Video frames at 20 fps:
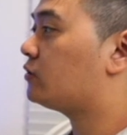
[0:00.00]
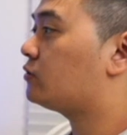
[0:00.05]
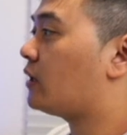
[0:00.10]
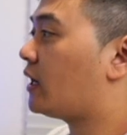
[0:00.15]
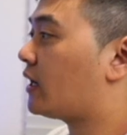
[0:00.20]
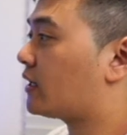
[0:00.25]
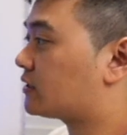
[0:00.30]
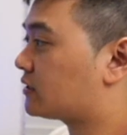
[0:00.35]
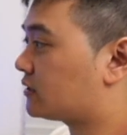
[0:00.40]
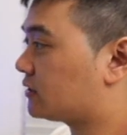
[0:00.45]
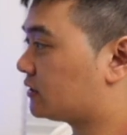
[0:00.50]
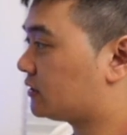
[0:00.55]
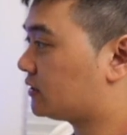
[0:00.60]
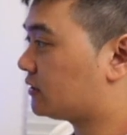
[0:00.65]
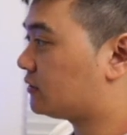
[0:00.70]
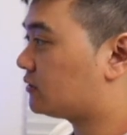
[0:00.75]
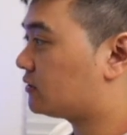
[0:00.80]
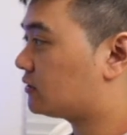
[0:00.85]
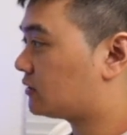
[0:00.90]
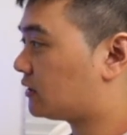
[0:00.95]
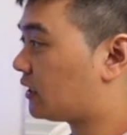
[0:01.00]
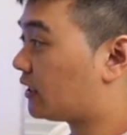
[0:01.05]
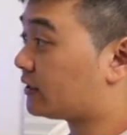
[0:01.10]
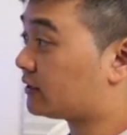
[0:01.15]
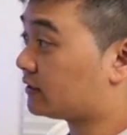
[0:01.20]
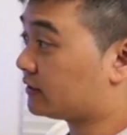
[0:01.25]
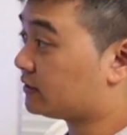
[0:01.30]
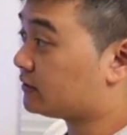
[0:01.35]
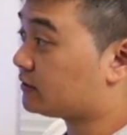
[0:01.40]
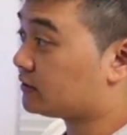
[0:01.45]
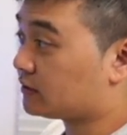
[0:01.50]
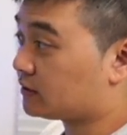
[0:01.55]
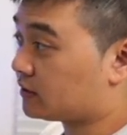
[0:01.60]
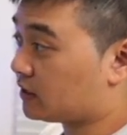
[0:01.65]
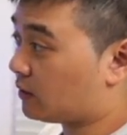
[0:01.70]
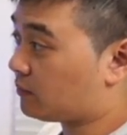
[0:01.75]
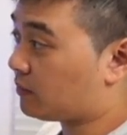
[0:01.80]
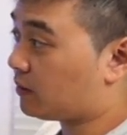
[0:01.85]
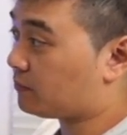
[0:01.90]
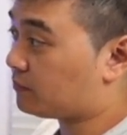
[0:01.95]
actually likely
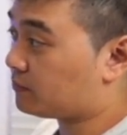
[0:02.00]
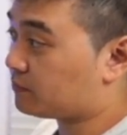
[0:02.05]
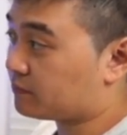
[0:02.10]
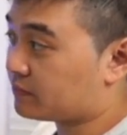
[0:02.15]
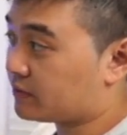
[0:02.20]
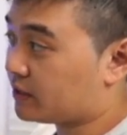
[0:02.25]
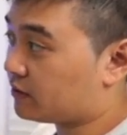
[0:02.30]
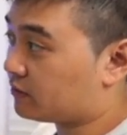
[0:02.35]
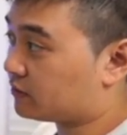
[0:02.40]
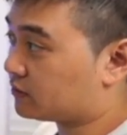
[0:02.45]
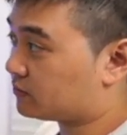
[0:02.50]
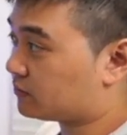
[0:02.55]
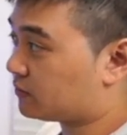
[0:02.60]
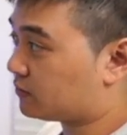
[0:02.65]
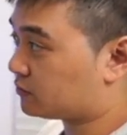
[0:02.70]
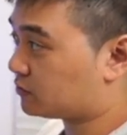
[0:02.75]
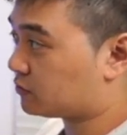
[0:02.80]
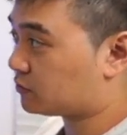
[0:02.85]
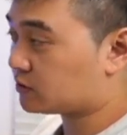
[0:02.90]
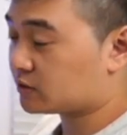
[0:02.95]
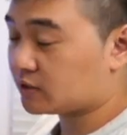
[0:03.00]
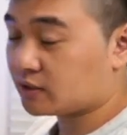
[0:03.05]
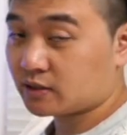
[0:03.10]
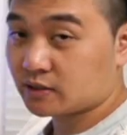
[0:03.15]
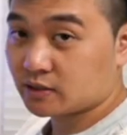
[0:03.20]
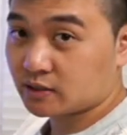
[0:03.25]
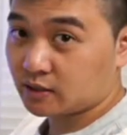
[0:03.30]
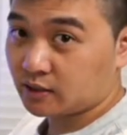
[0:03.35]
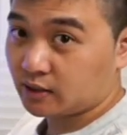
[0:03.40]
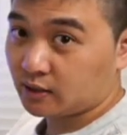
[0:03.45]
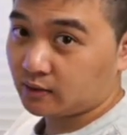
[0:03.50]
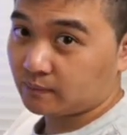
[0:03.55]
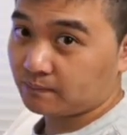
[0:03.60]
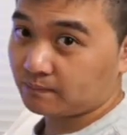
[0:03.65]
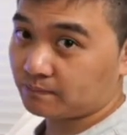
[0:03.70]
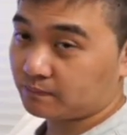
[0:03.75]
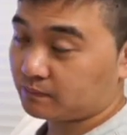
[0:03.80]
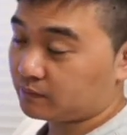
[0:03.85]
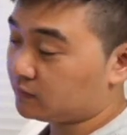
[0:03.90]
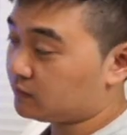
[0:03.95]
come up there as well. So you can search
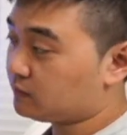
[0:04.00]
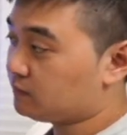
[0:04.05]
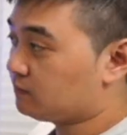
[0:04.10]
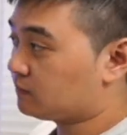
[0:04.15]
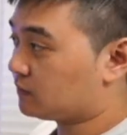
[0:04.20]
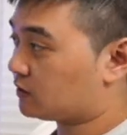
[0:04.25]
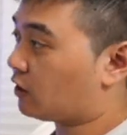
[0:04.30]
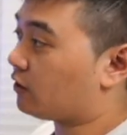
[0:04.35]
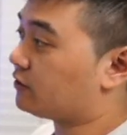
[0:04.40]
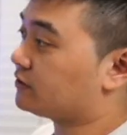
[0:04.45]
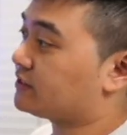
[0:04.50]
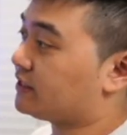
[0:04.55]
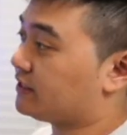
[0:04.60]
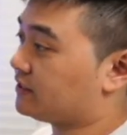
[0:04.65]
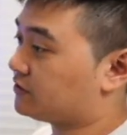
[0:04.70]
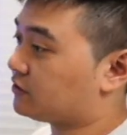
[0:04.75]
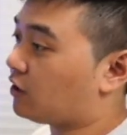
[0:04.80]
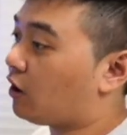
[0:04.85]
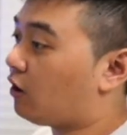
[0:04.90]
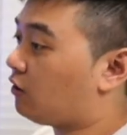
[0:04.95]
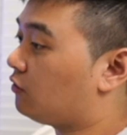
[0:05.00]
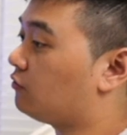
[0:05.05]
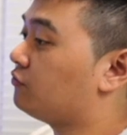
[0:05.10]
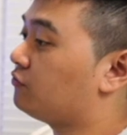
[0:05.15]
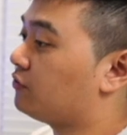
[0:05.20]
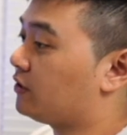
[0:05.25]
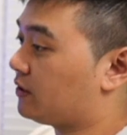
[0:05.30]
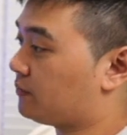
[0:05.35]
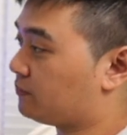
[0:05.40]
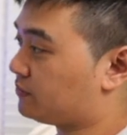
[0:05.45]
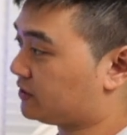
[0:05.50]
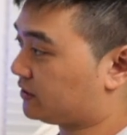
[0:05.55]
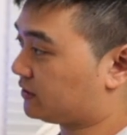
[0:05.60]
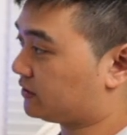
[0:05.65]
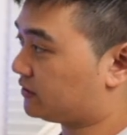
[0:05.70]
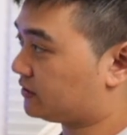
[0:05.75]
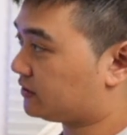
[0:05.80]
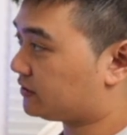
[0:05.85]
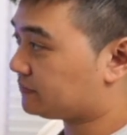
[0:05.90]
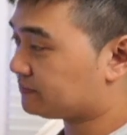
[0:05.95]
contents of a
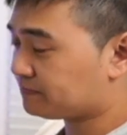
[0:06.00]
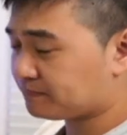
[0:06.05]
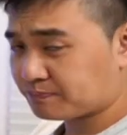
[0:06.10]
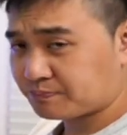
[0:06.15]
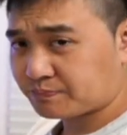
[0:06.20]
particular thing.